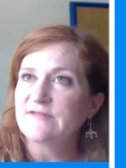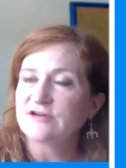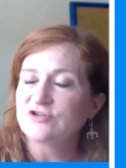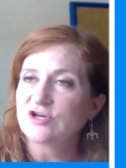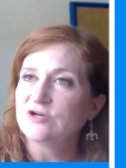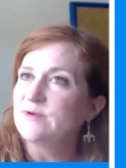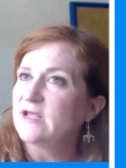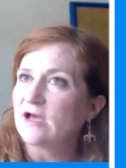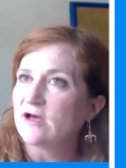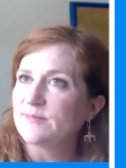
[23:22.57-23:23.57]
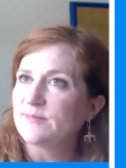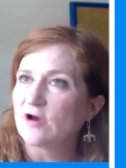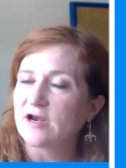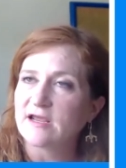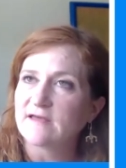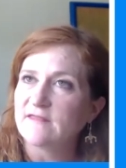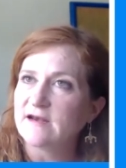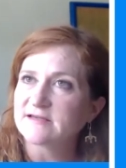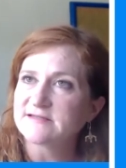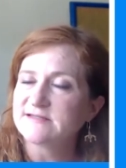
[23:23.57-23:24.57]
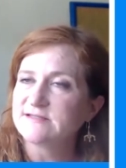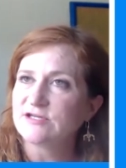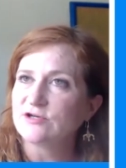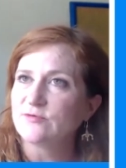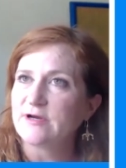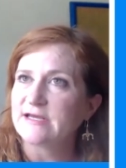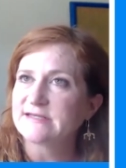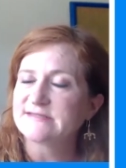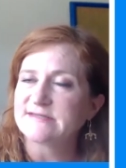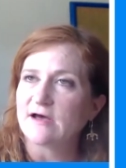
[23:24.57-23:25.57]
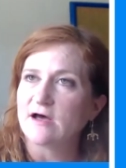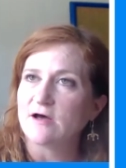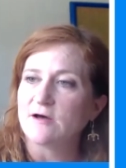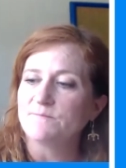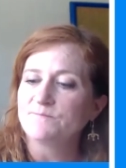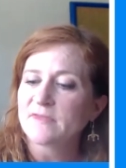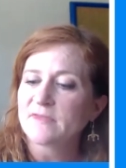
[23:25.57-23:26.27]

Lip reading: That should be up and running in the next 2 weeks. And